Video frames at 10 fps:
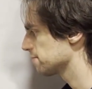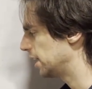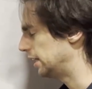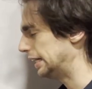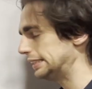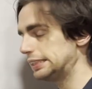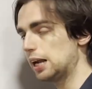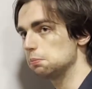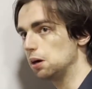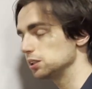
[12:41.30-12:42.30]
And is
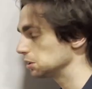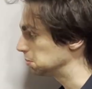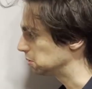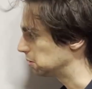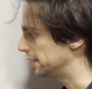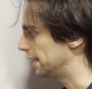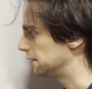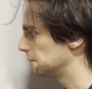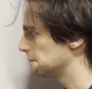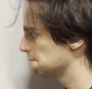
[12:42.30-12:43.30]
that possible to
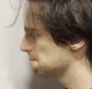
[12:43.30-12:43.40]
get?